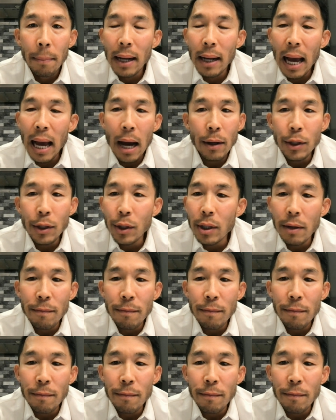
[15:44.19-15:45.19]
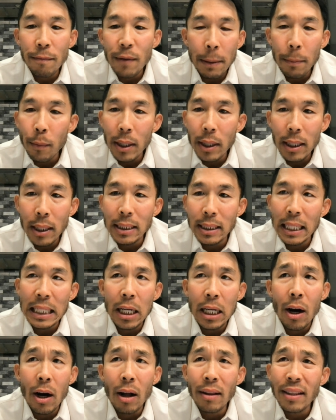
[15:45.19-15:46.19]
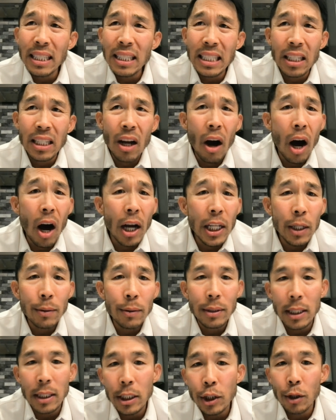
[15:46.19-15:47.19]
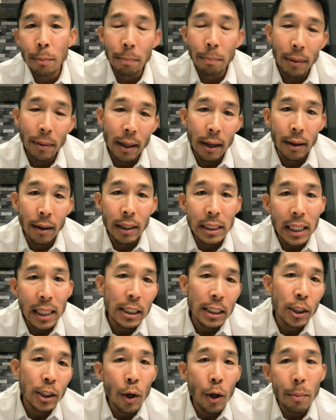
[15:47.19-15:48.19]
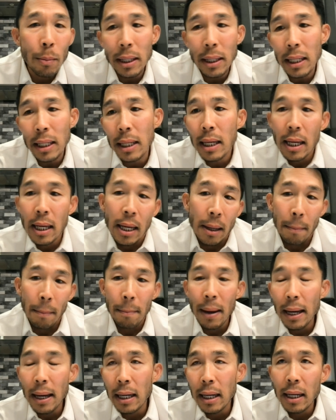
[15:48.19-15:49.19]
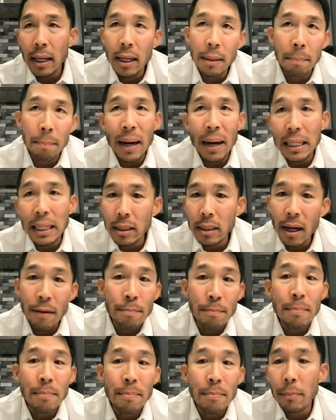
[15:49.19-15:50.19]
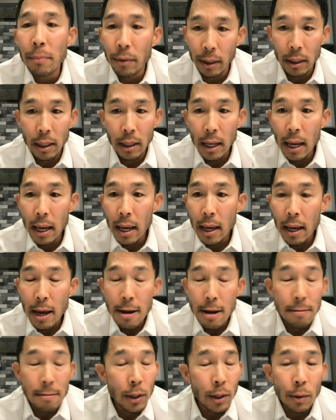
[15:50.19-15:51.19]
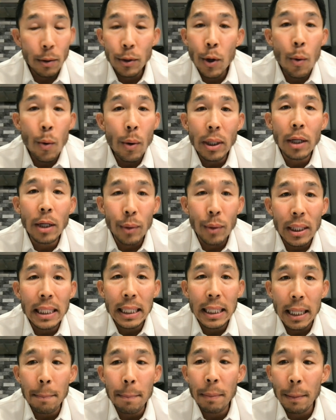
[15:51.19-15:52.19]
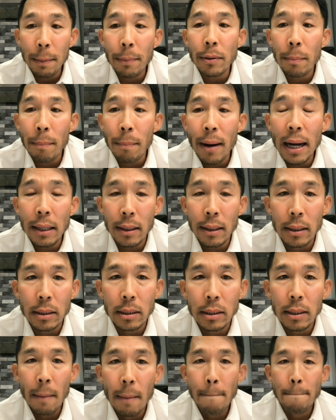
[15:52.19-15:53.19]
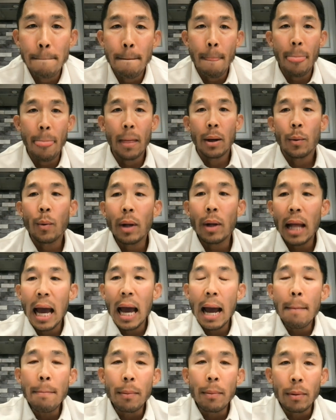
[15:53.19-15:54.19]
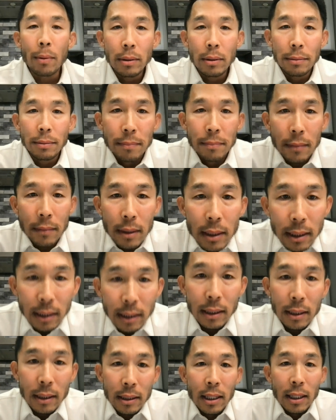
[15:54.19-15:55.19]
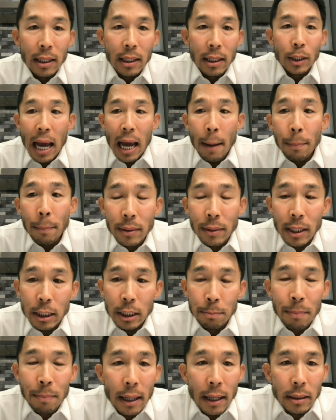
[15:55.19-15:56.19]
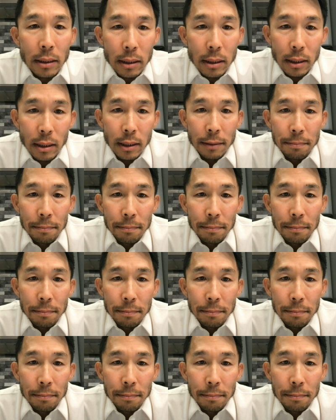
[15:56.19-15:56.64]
But how do you convey to people what it is? They call this an audio digital player. It's got so many megabytes of memory. And so no one could really get people to buy this. Well, Apple is what Apple does best.